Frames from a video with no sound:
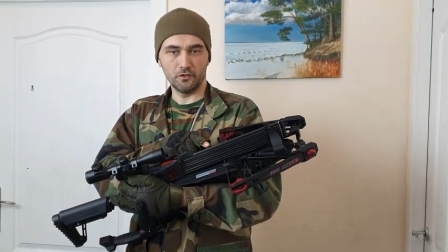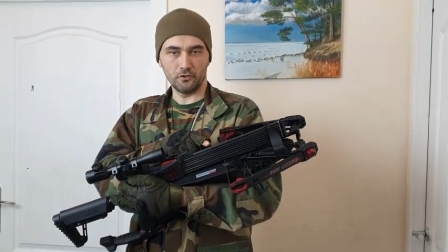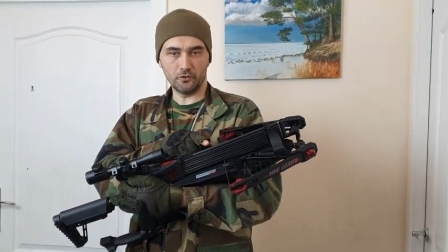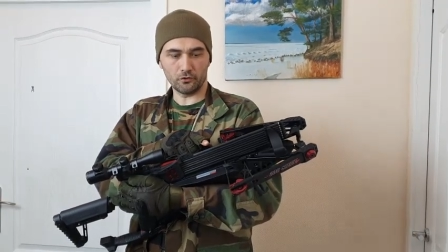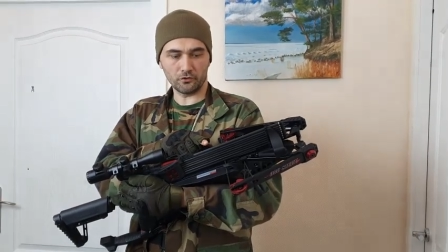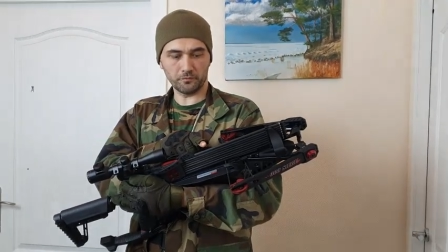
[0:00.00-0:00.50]

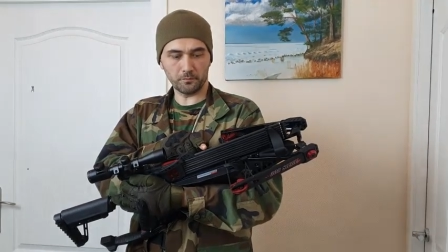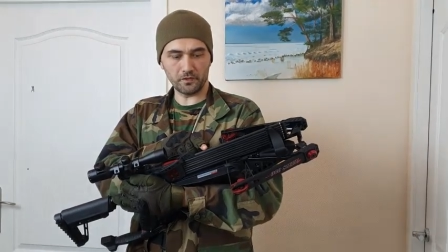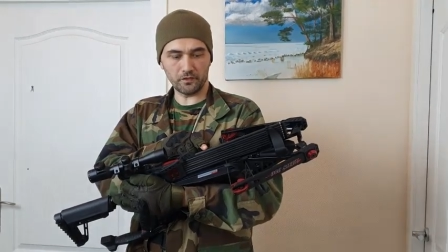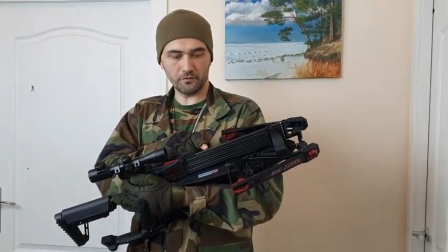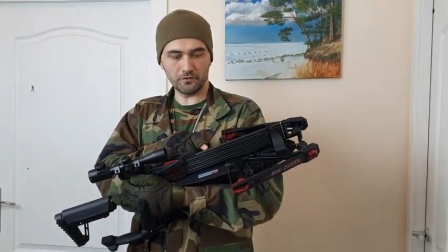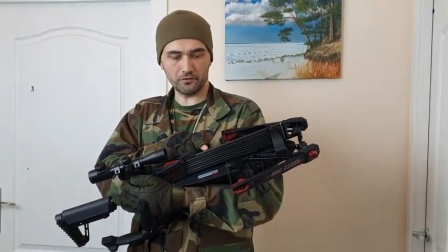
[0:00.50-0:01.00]
Jörg
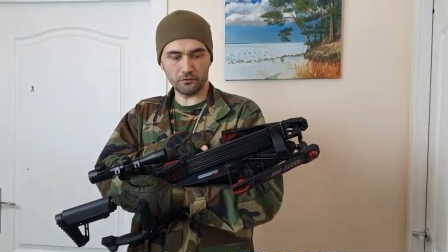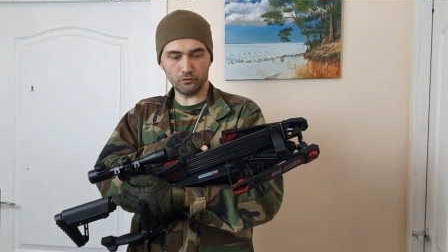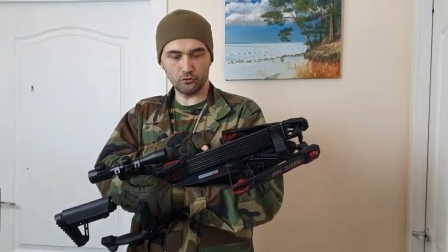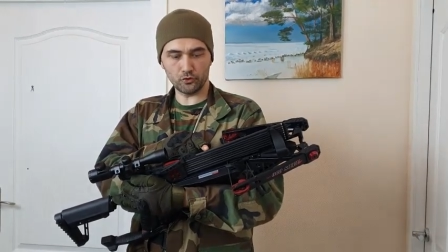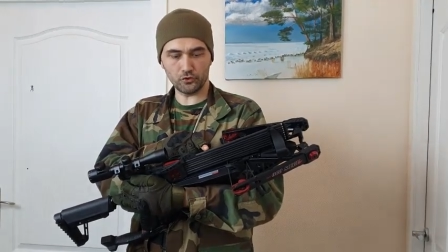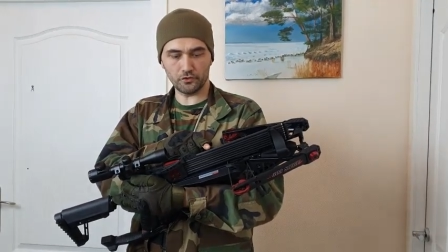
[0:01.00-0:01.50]
Sprave
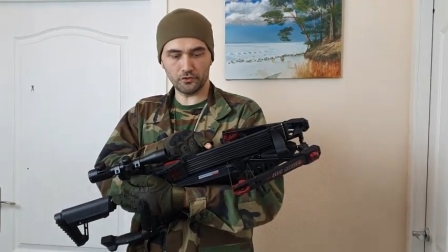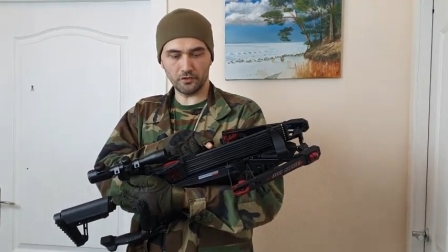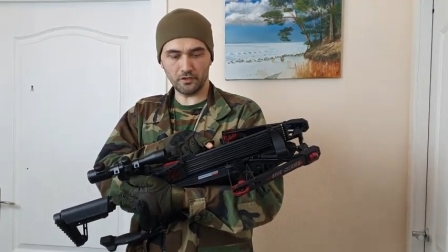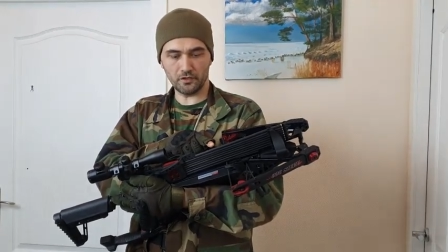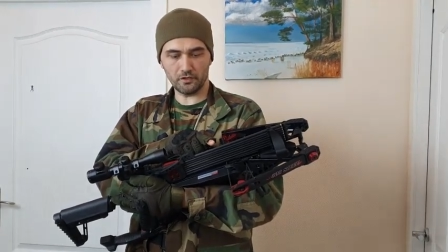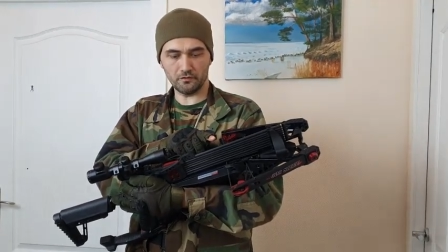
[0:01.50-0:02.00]
solution
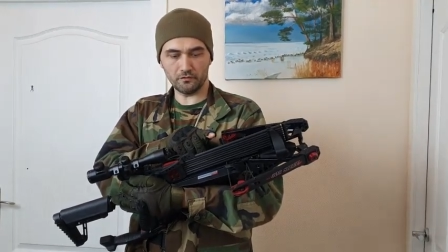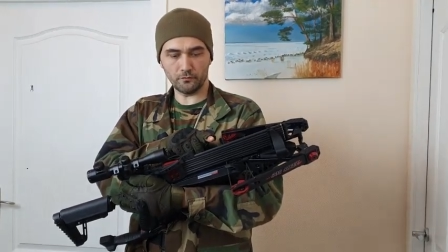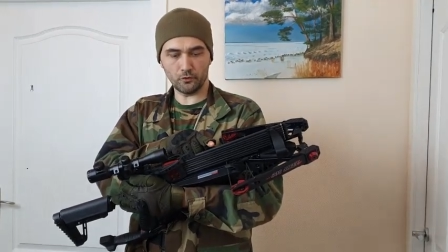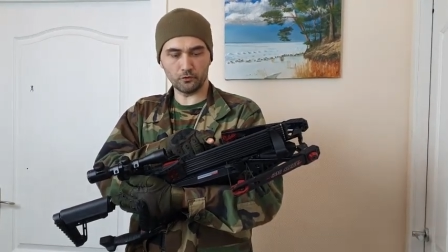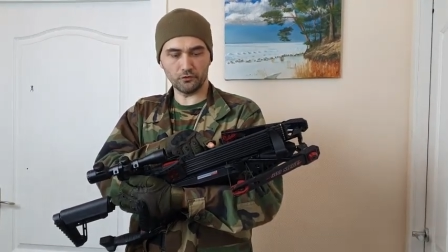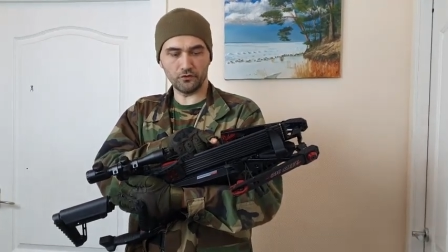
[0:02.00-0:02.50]
is
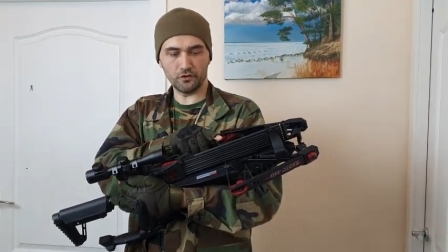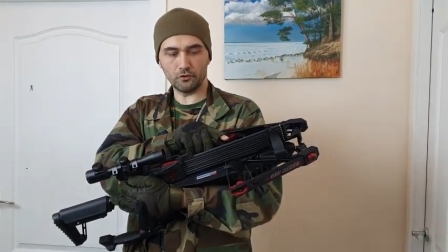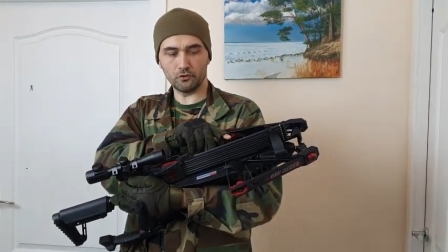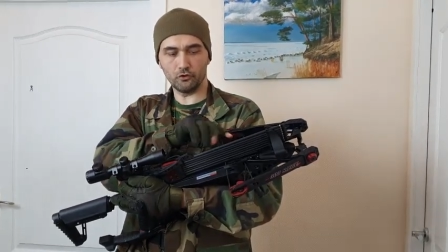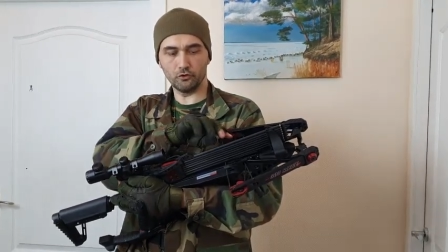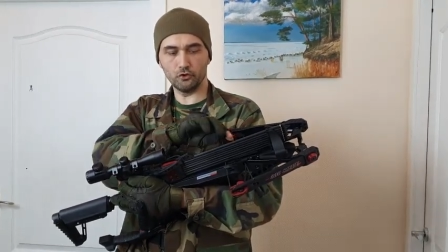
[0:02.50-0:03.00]
focusing
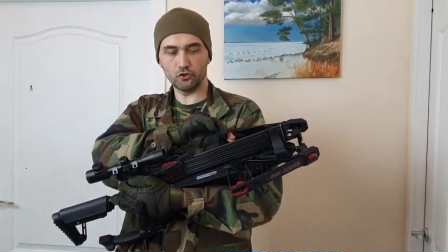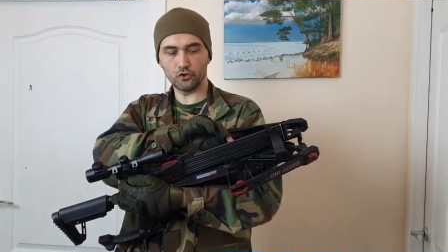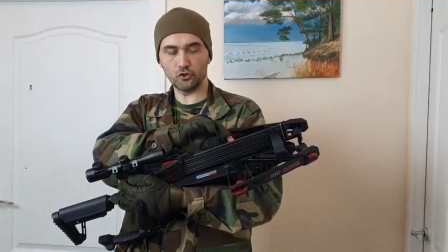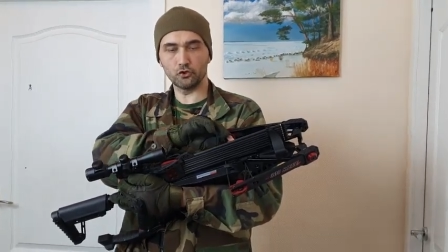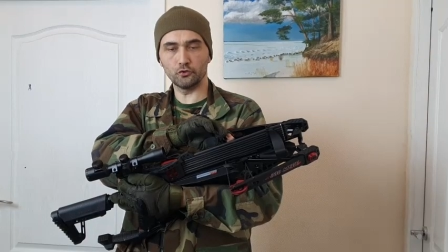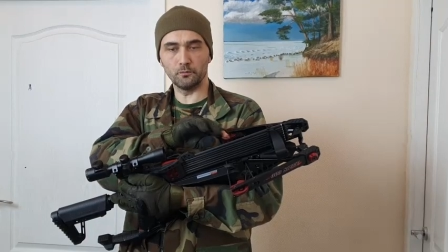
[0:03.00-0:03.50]
on
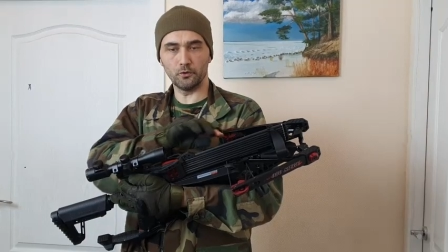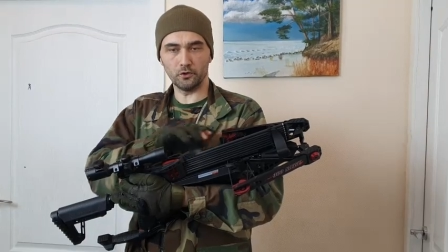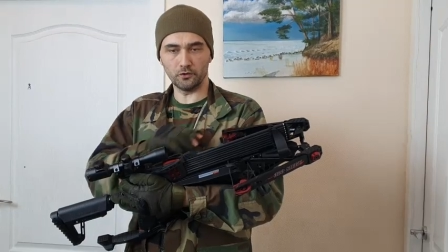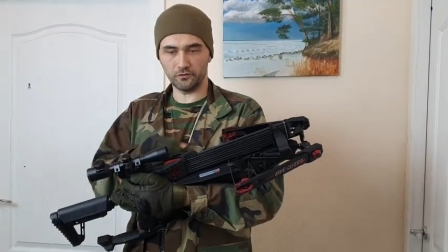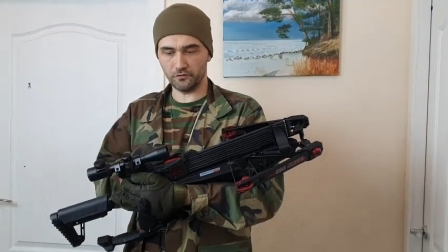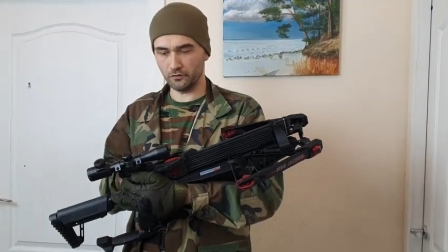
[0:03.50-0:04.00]
short
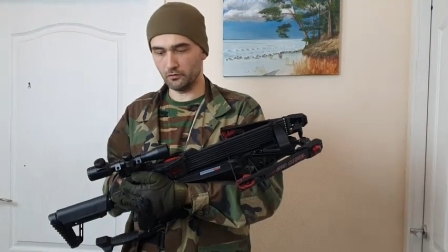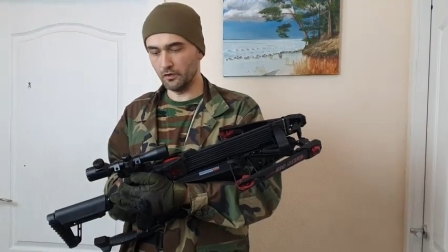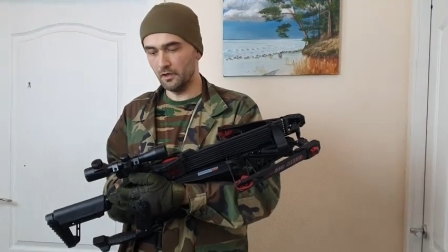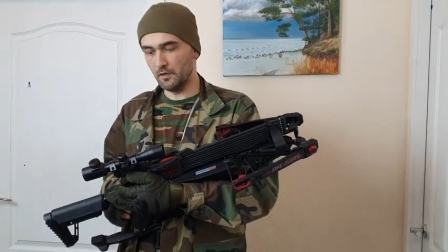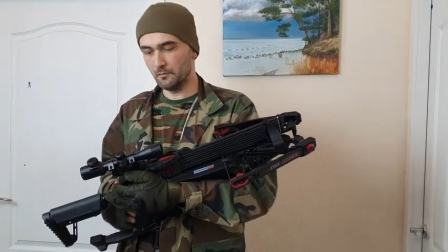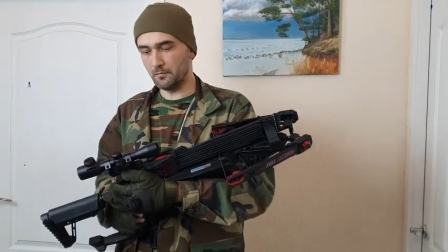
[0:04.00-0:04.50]
bolts. So
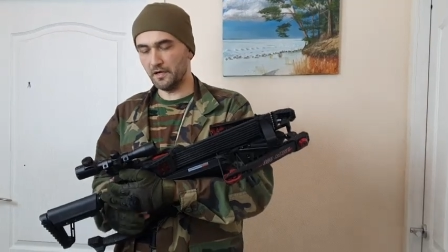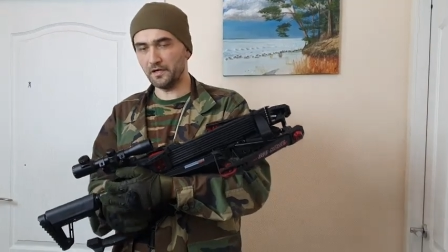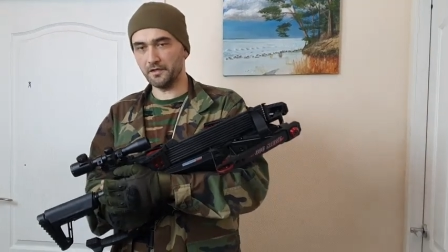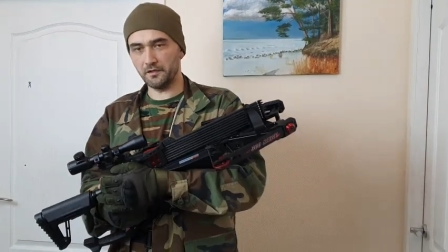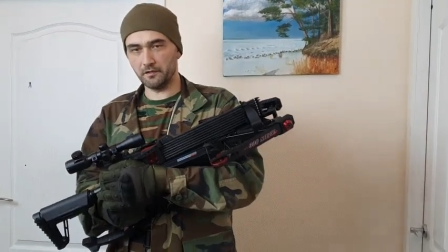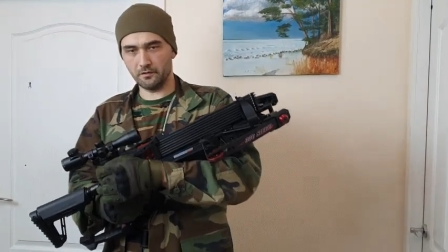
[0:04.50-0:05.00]

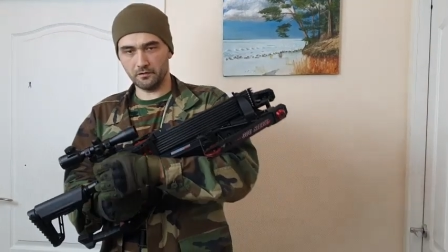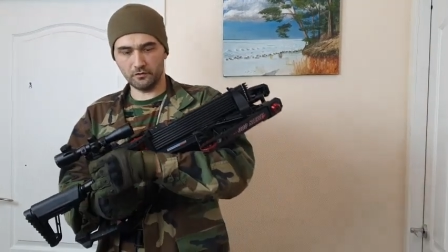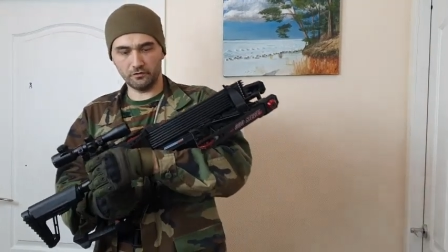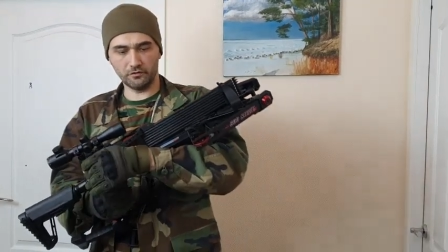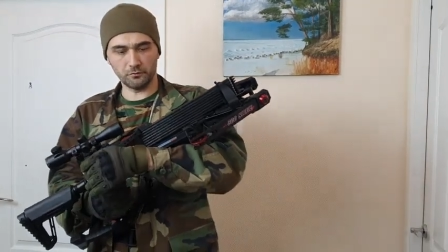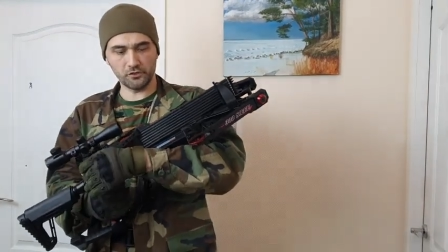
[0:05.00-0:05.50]
my
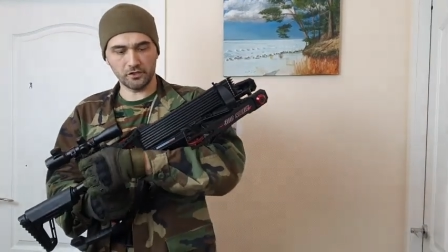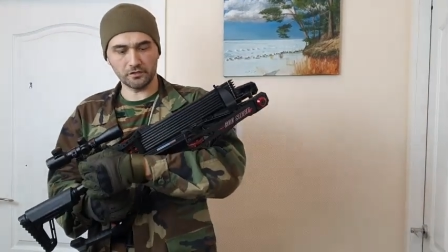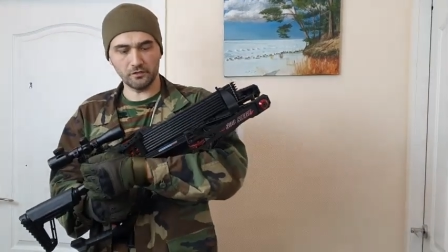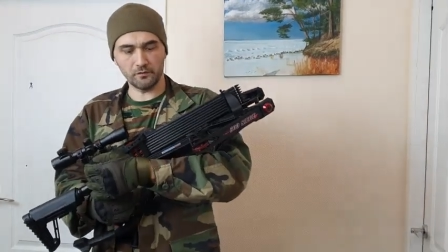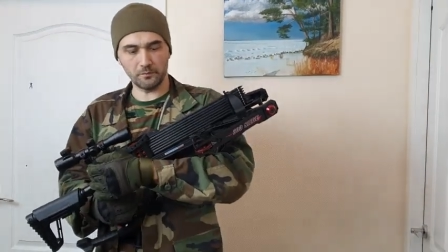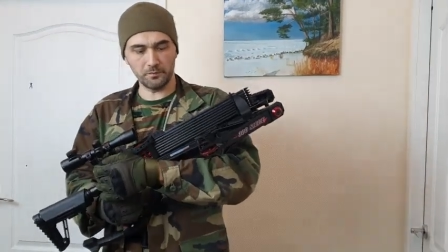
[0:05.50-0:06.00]

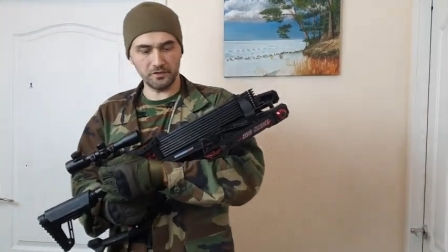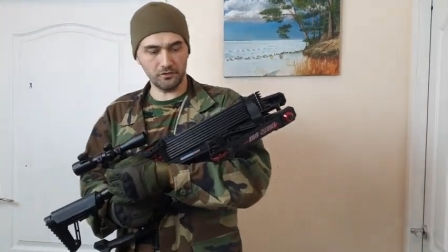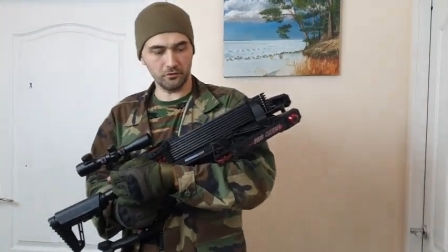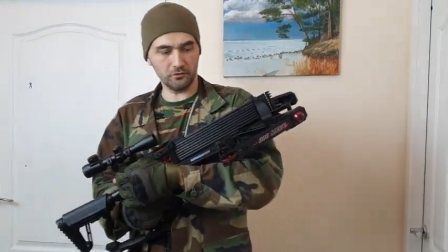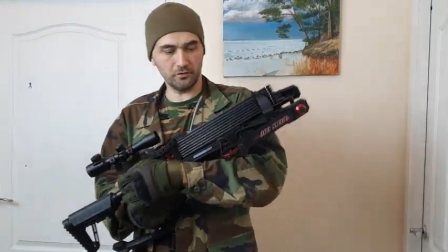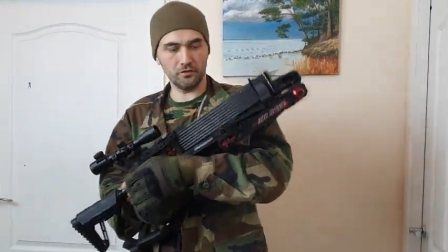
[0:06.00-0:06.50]
subjective
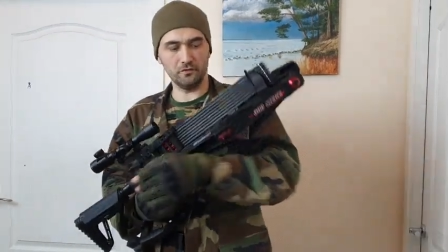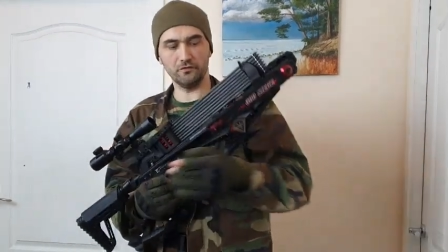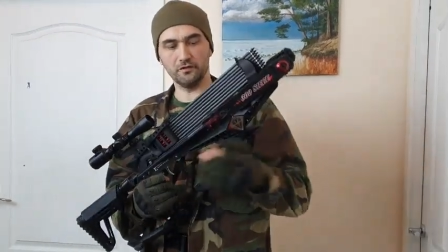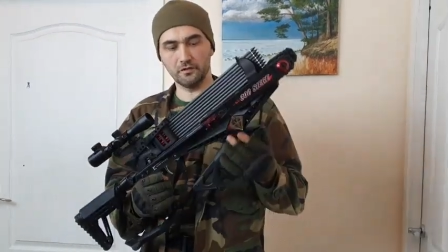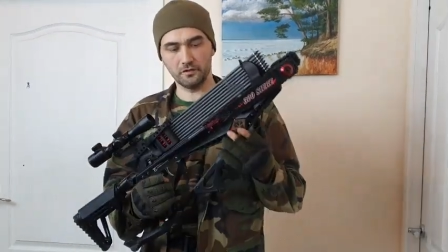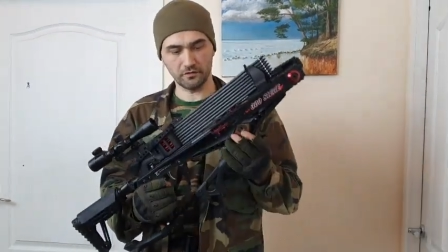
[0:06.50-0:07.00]
opinion is
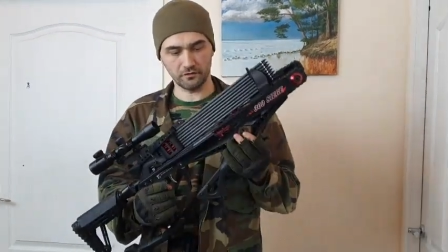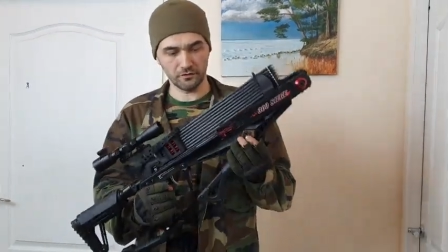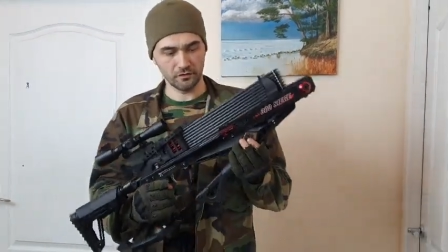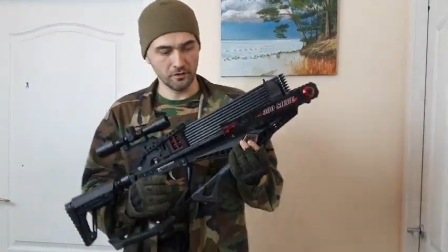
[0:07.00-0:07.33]
that it's